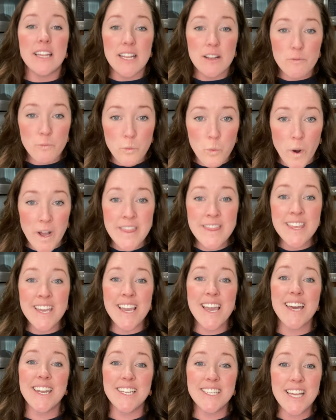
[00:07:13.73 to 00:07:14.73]
one thing
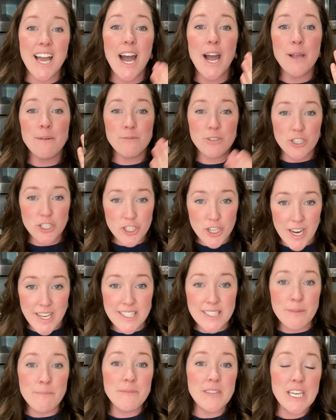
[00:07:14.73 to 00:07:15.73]
at a time, just try
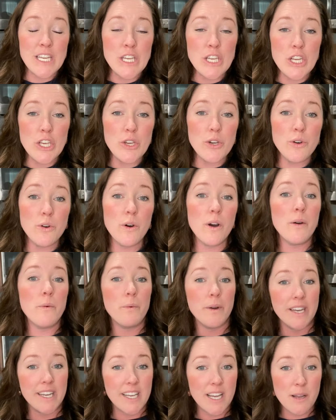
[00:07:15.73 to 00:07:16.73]
something new
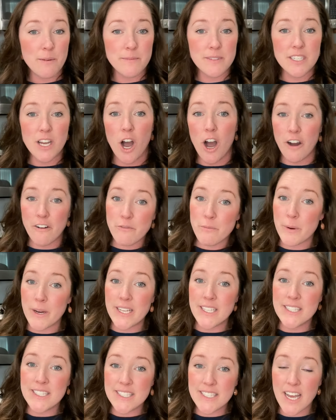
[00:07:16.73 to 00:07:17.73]
when it comes to
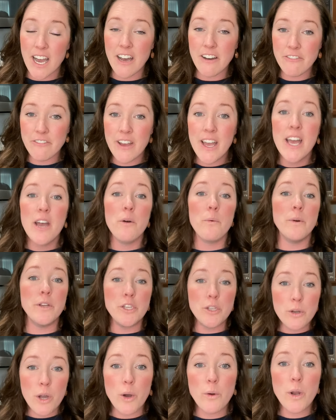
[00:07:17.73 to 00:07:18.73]
off-brand stuff. When
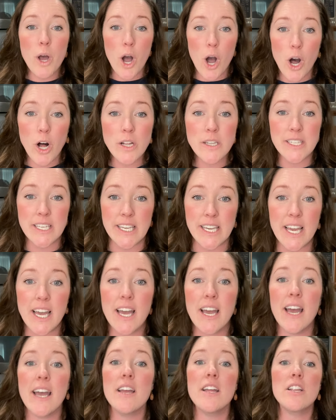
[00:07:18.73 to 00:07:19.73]
you go to Aldi,
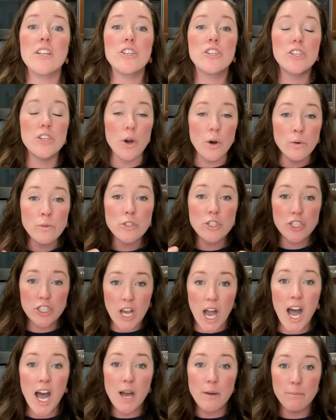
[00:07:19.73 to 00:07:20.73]
don't
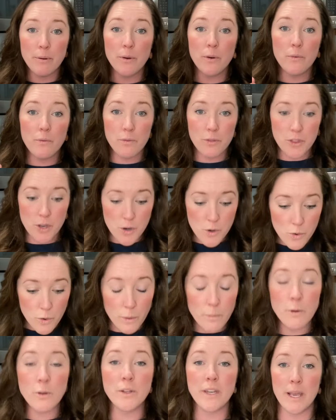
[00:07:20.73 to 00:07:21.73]
shop the
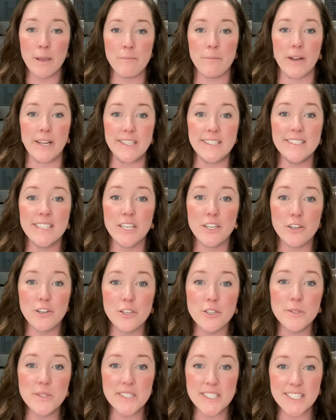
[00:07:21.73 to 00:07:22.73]
normal name brands that you're
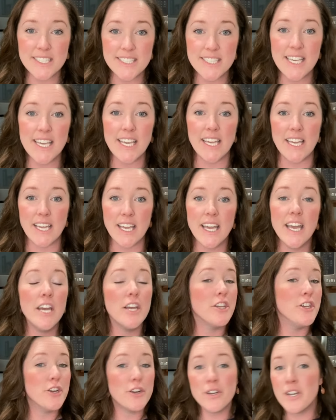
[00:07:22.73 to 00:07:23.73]
used to seeing.
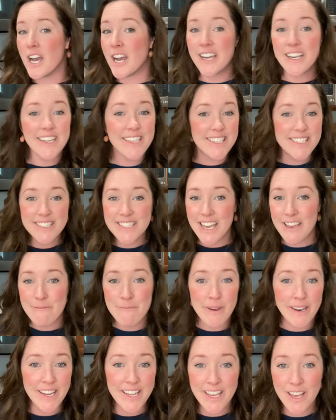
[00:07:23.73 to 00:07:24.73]
You're not gonna save
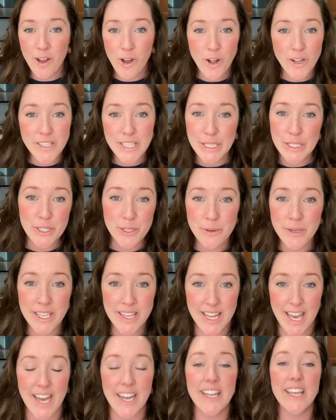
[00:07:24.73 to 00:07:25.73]
money at Aldi doing
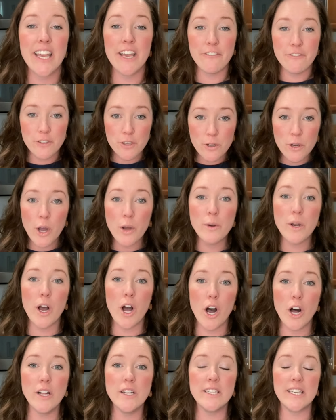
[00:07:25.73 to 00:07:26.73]
that. If you go to
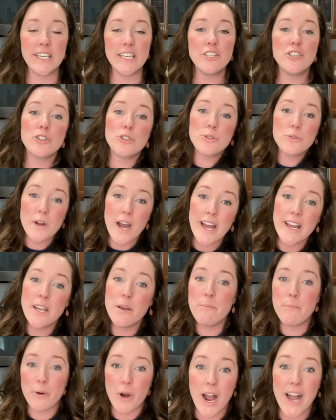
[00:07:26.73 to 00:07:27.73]
Aldi, try to
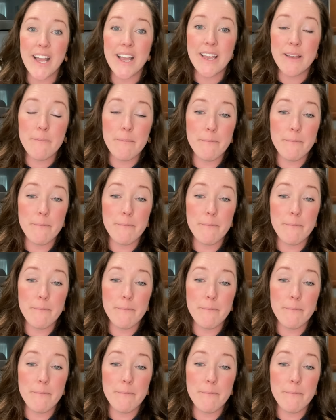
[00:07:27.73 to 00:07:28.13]
buy,